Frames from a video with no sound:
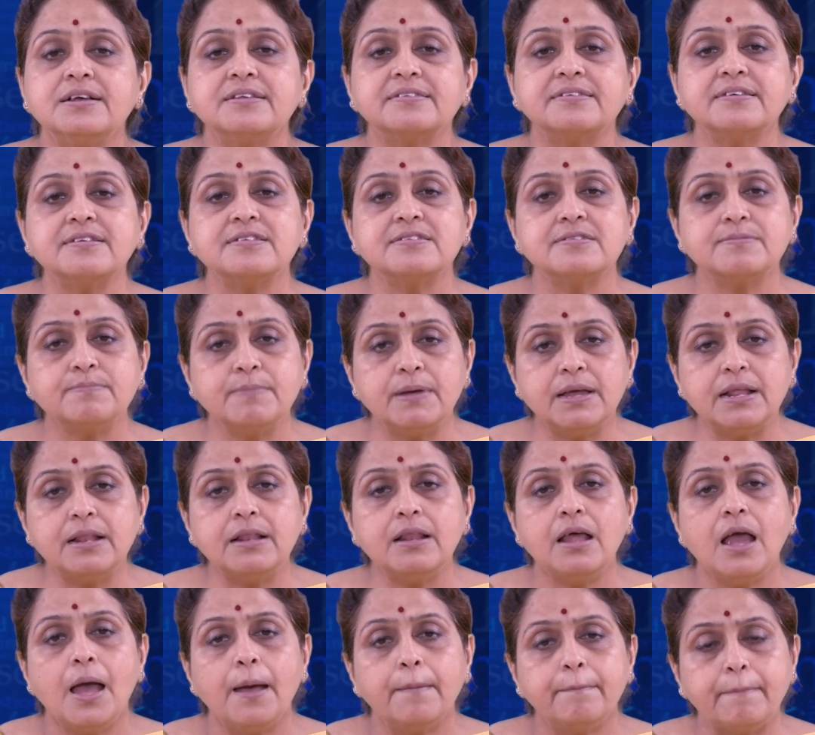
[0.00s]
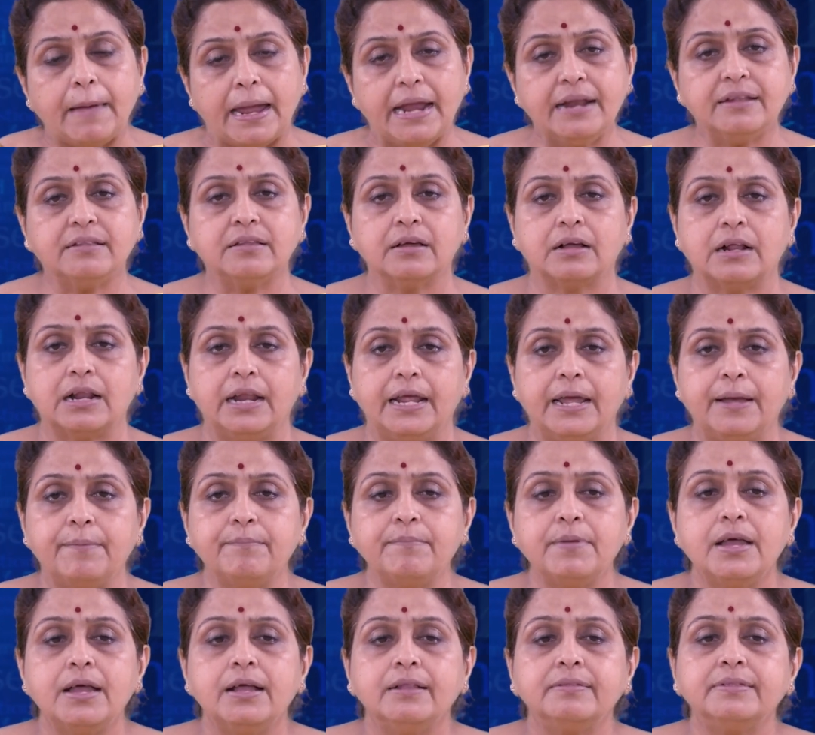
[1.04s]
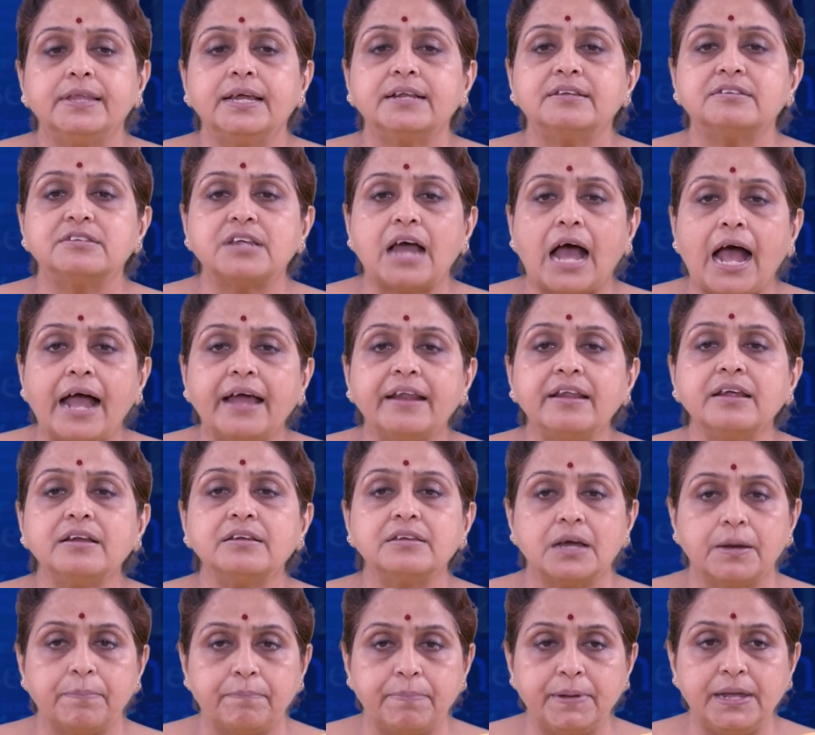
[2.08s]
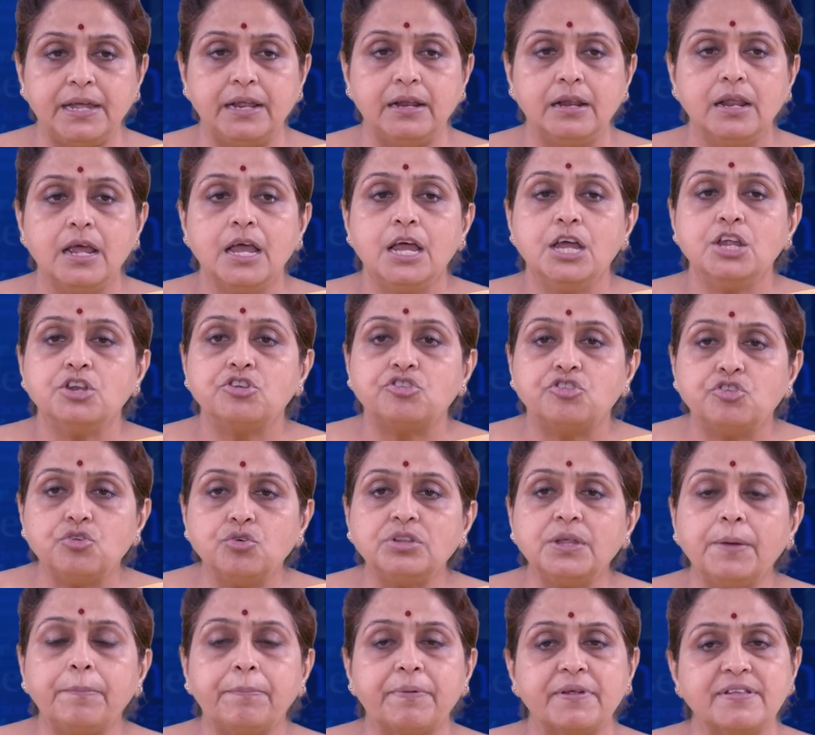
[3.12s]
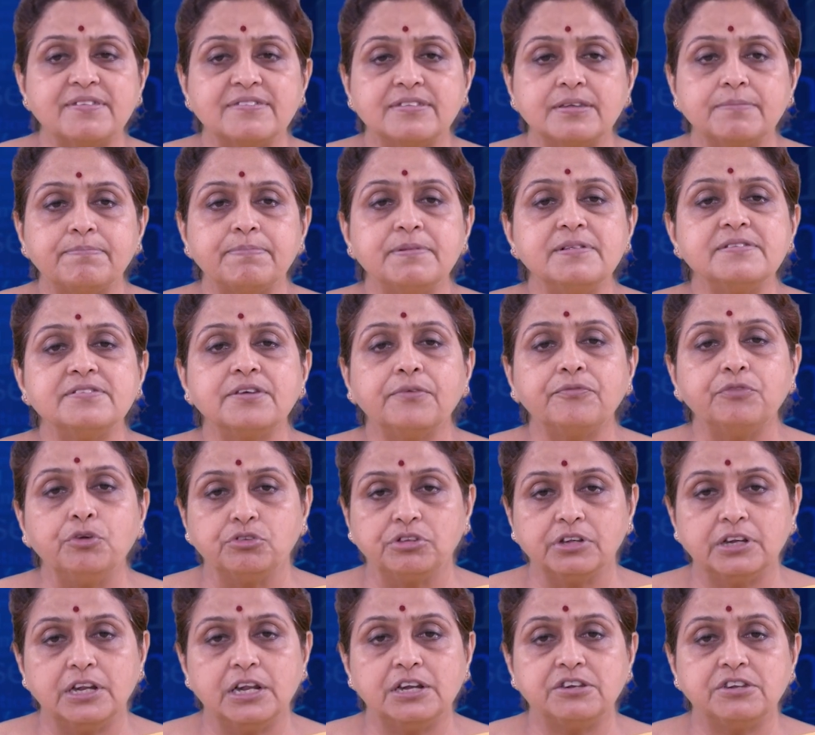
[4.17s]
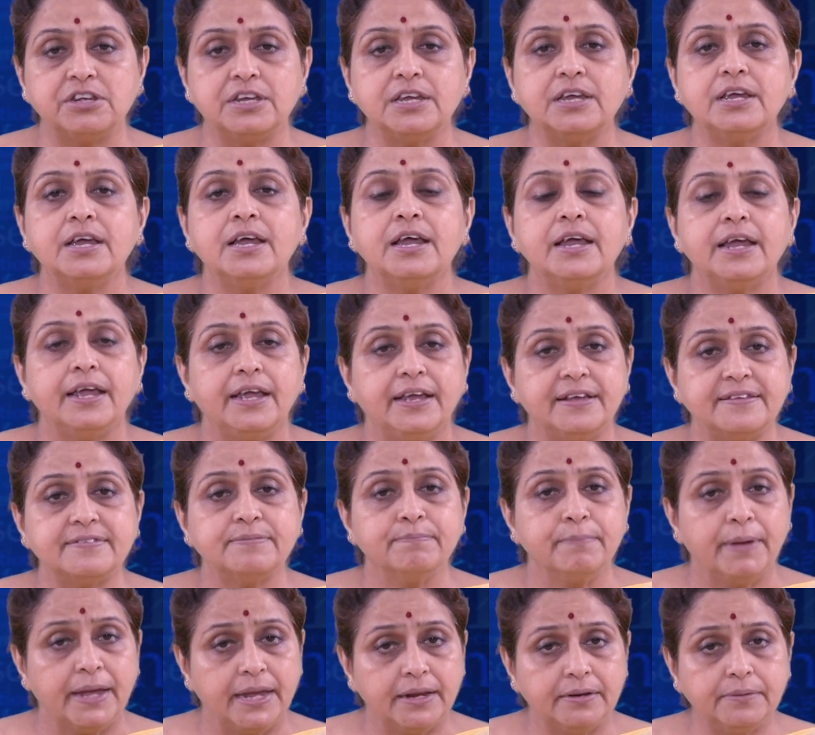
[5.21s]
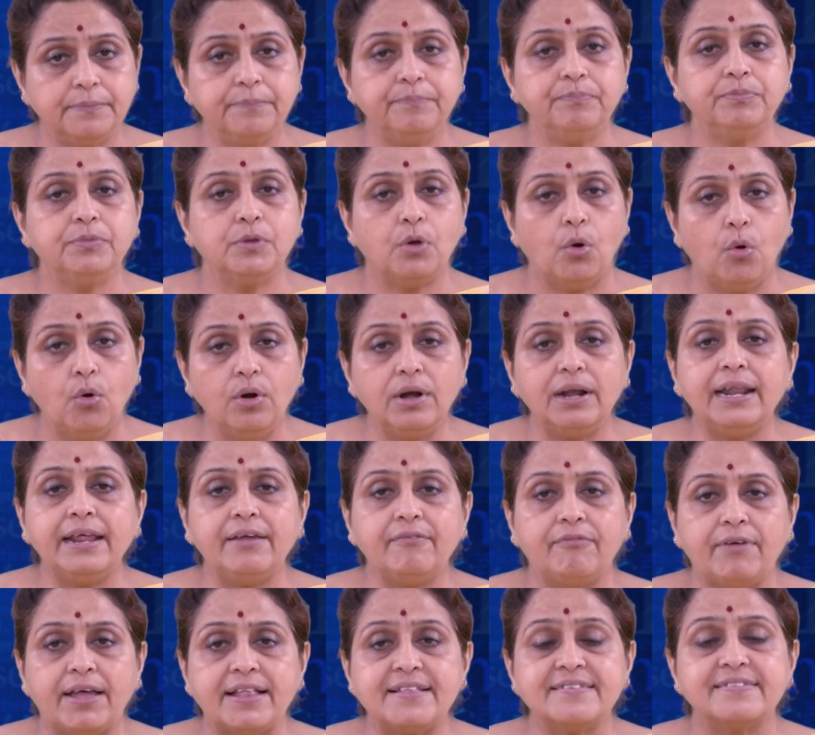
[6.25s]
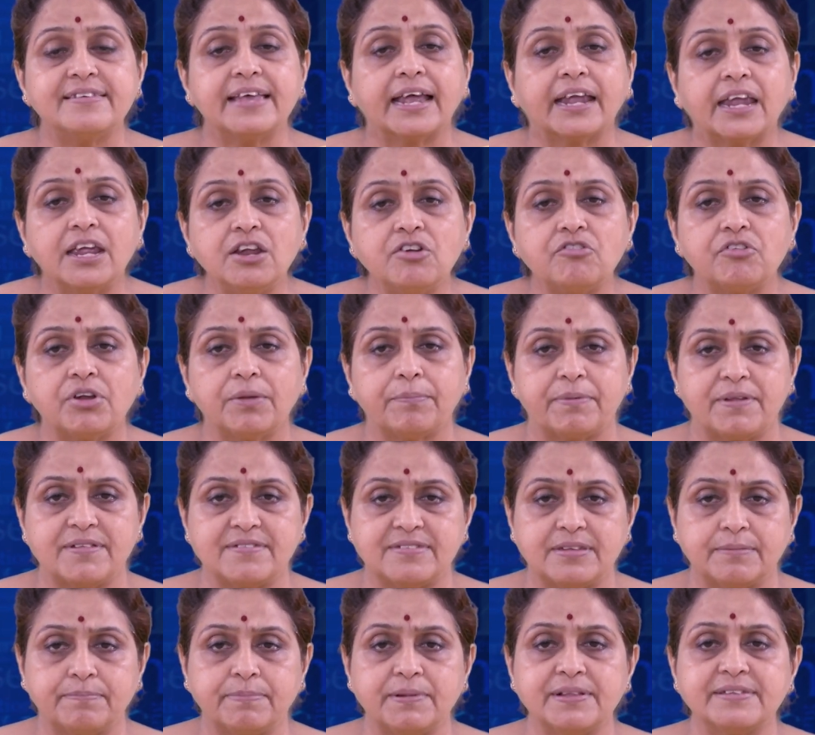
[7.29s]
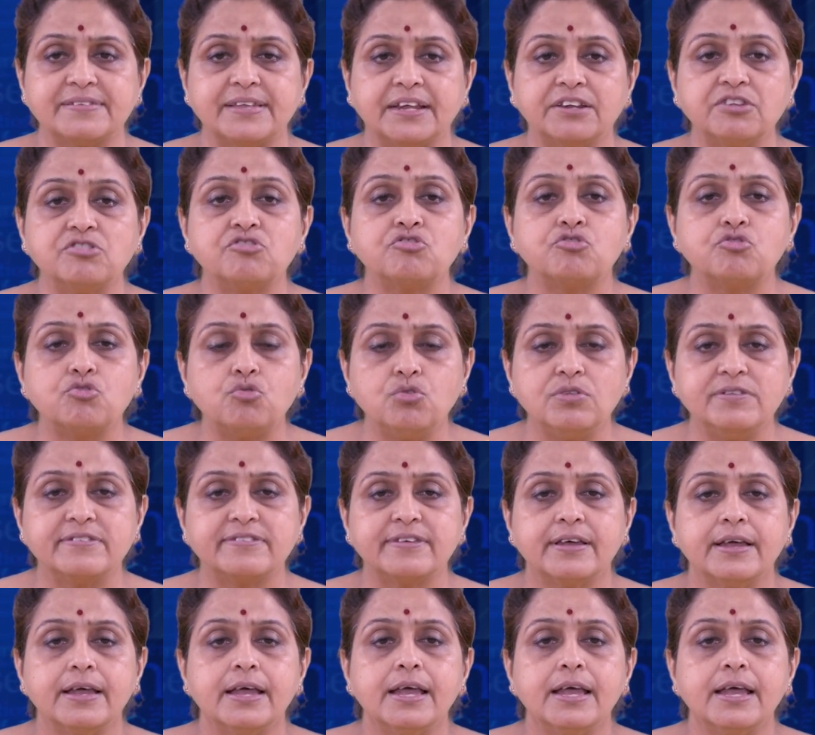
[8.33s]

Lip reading: since Mill made the claim that direct appeal to the principles of utility is made only when secondary principles, that is rules,